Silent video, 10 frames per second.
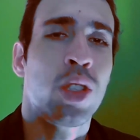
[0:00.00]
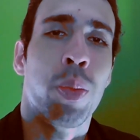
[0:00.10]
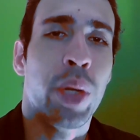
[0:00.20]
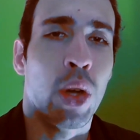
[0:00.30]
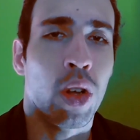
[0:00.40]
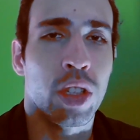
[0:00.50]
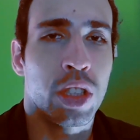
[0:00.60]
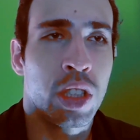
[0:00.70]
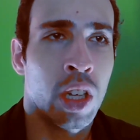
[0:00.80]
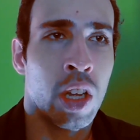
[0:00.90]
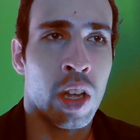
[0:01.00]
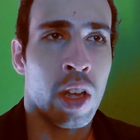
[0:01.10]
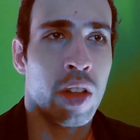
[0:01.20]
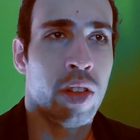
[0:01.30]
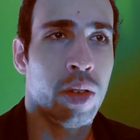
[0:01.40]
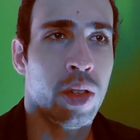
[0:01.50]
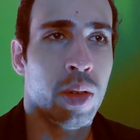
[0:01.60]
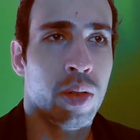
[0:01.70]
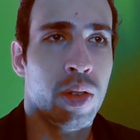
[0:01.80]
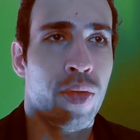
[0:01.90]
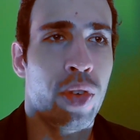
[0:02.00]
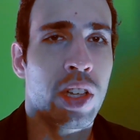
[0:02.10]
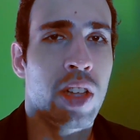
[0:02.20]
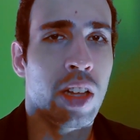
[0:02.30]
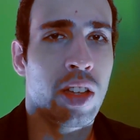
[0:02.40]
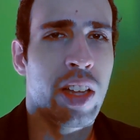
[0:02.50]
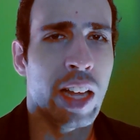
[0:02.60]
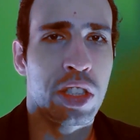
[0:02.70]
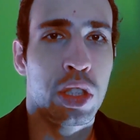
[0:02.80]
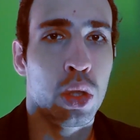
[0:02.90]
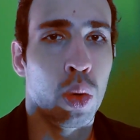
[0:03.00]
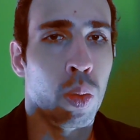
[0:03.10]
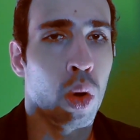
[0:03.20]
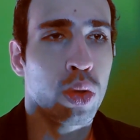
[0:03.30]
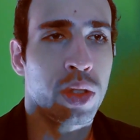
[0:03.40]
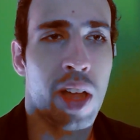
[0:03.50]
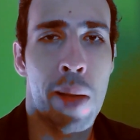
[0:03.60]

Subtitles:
To be honest, the thing that gets you most